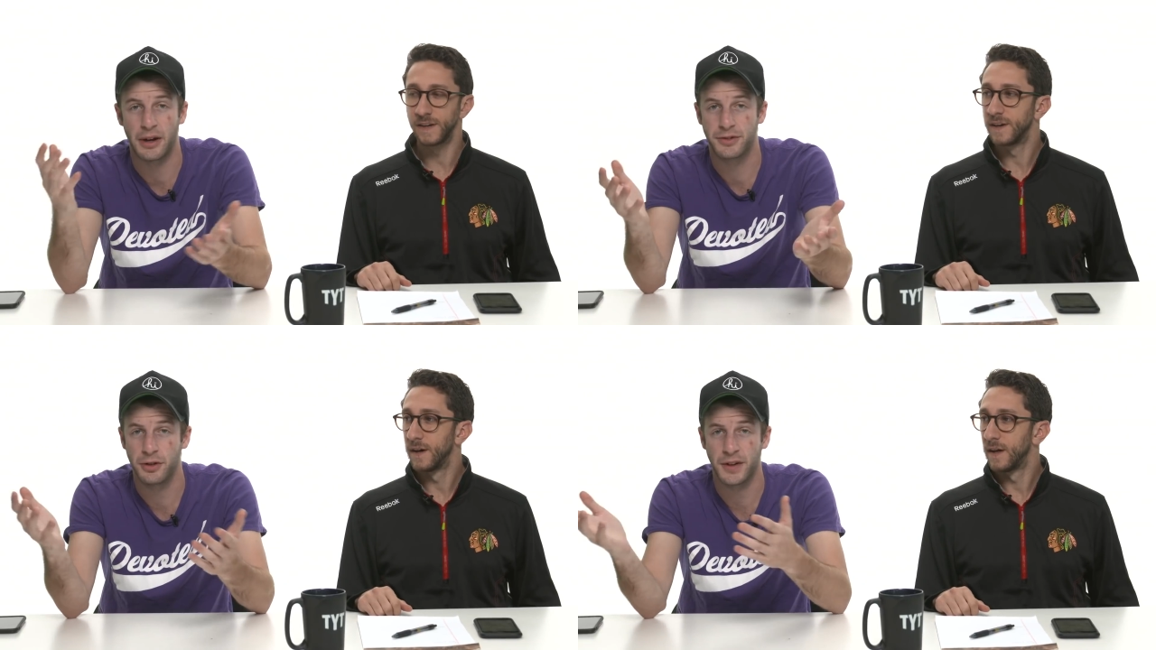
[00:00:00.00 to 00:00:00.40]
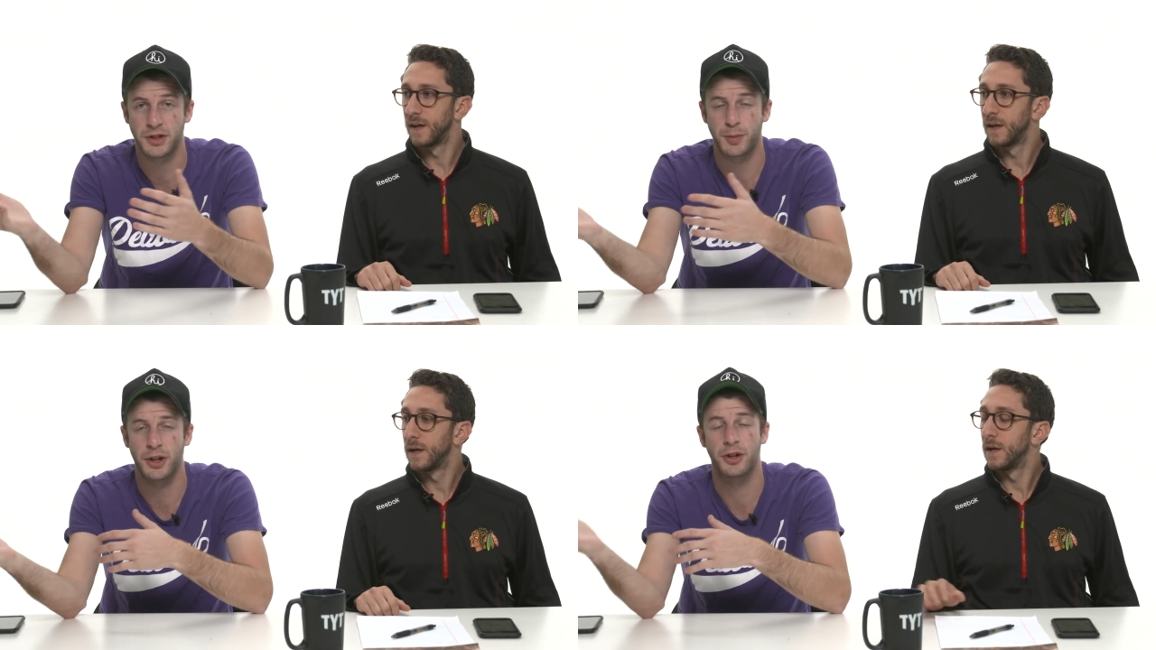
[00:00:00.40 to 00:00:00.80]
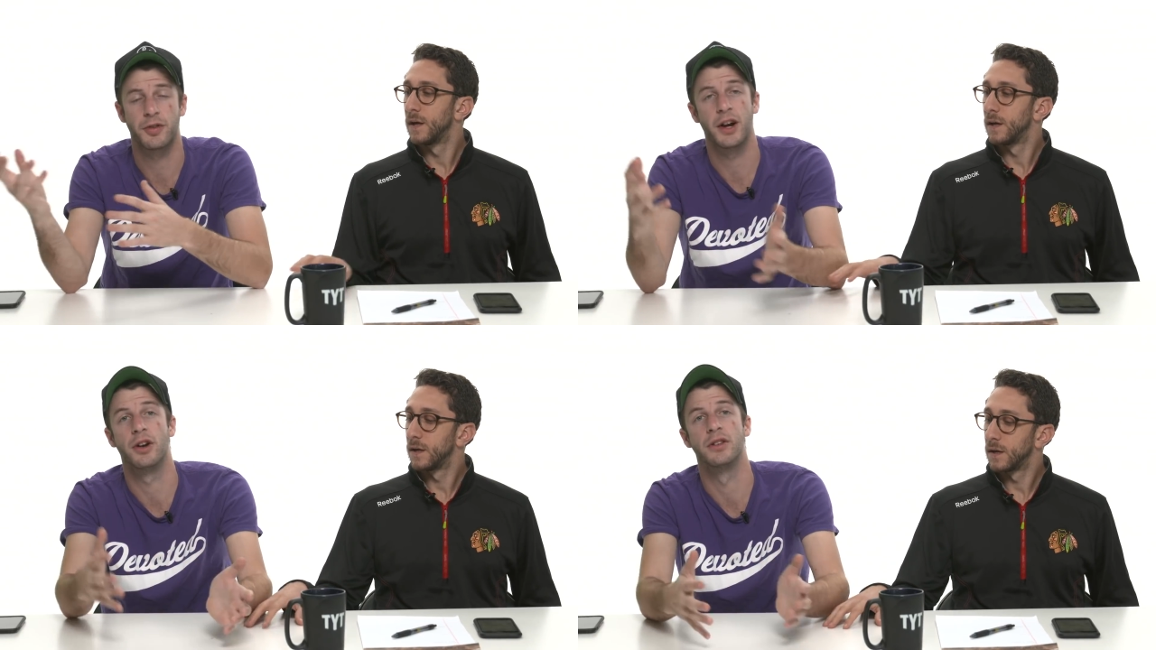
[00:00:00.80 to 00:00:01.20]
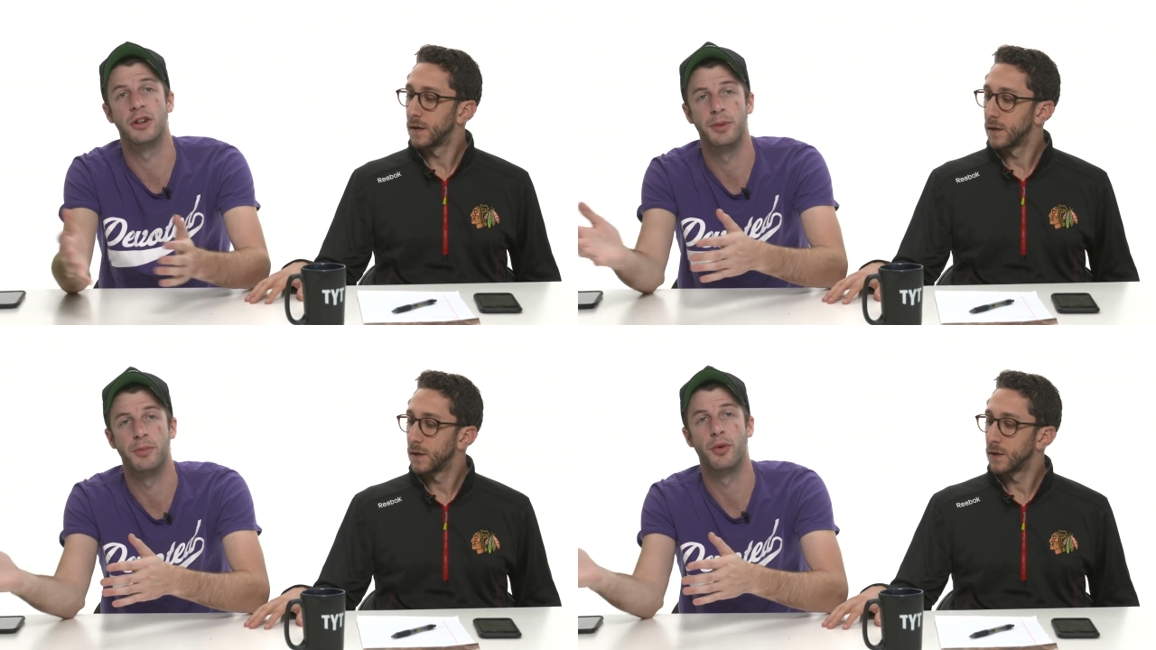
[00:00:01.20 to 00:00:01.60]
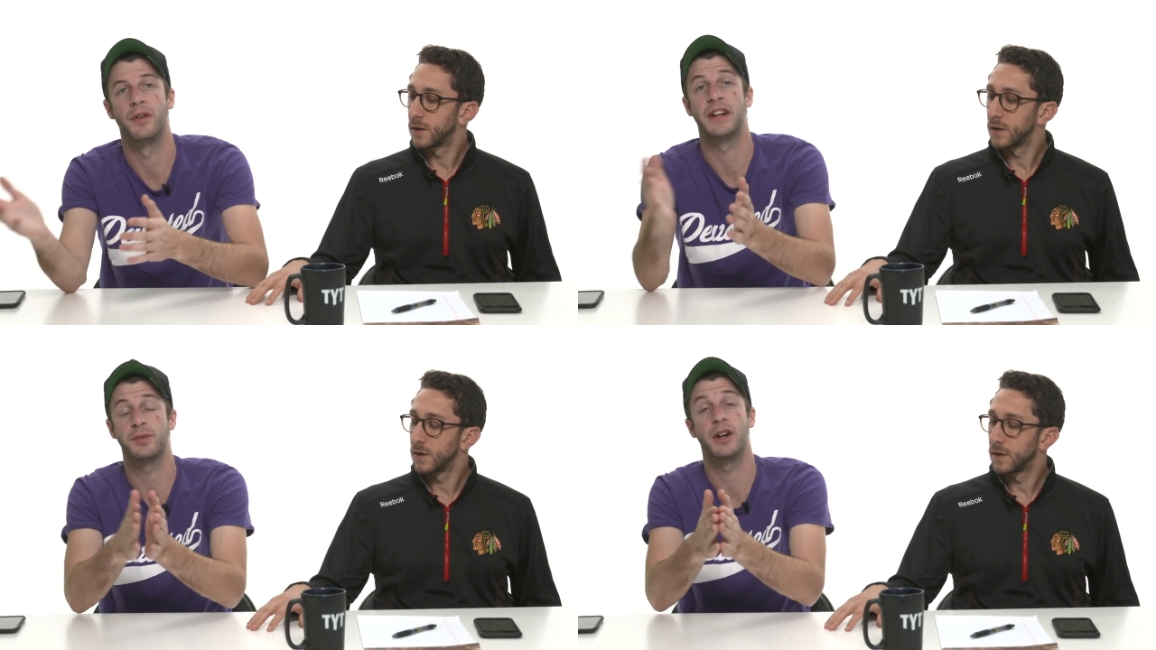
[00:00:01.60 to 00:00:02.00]
Speaker 1: out of them? Altuve, Springer, and Cray are a little bit more.
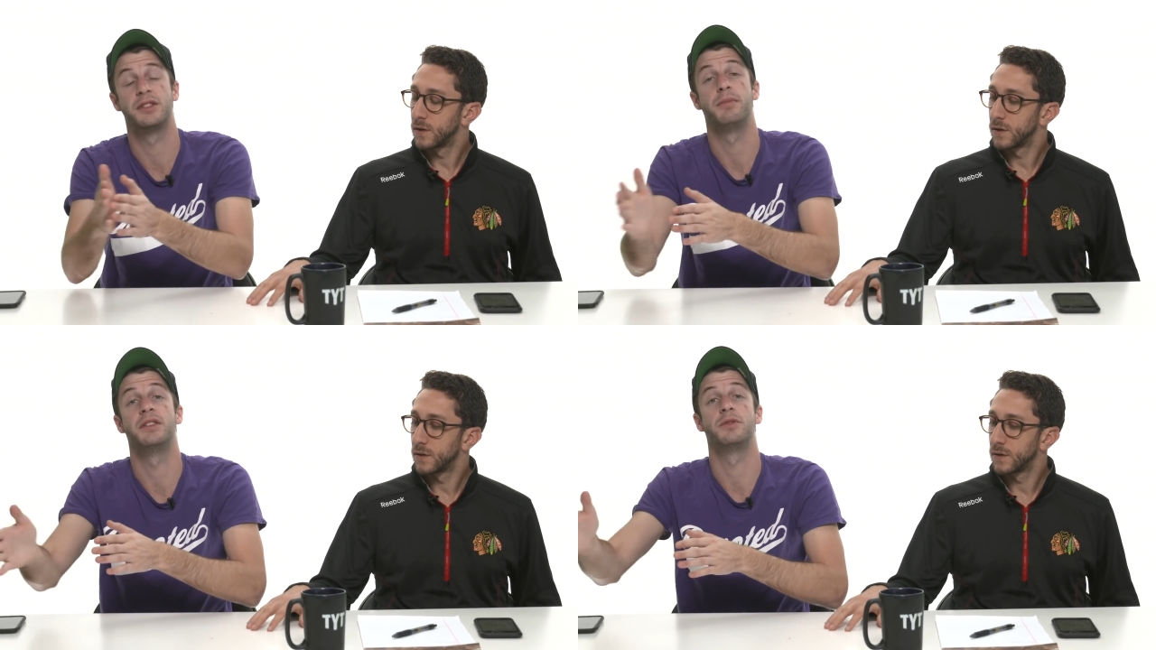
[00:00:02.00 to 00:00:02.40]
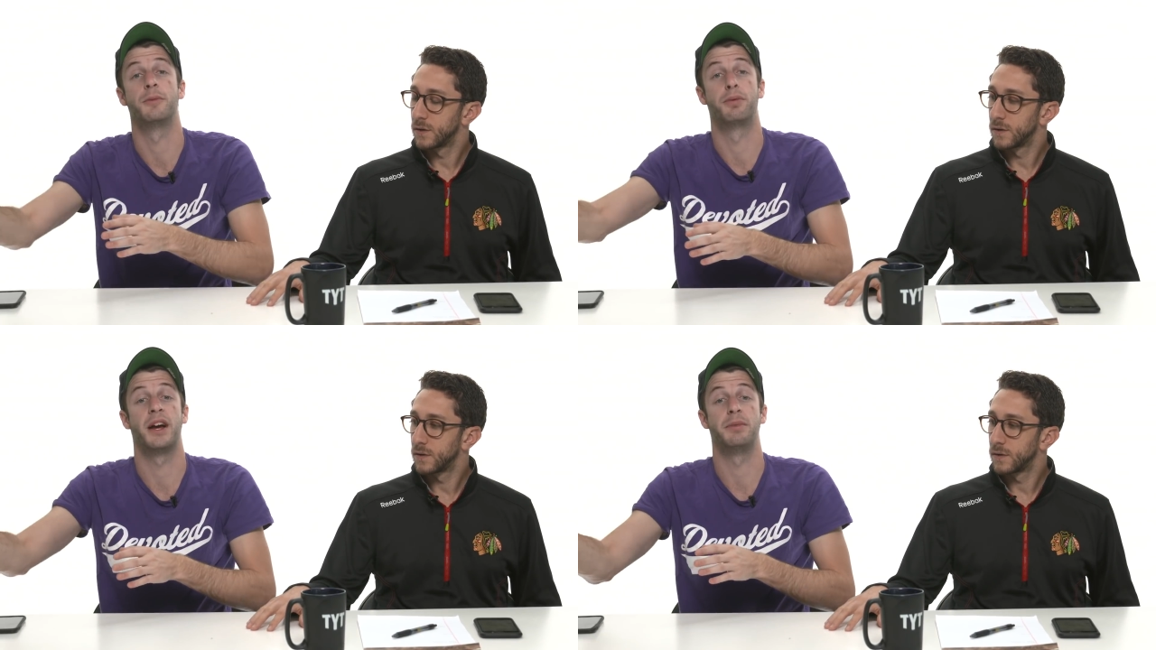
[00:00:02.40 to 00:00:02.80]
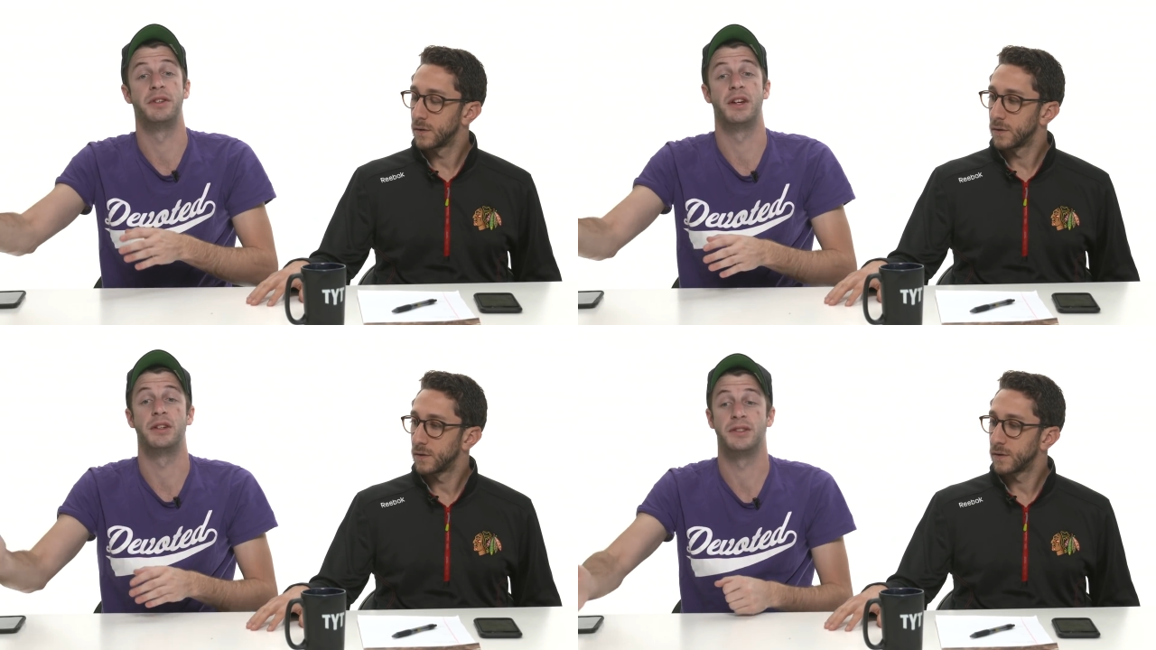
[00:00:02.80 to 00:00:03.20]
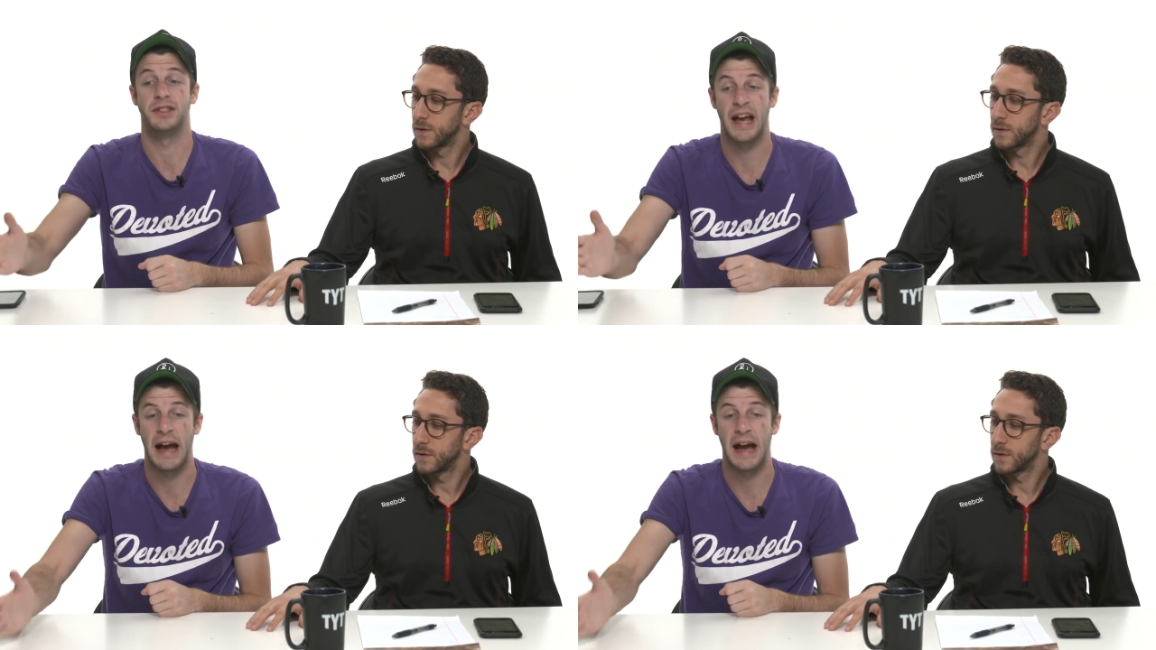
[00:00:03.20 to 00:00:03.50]
That's why it's amazing what Bregman did because he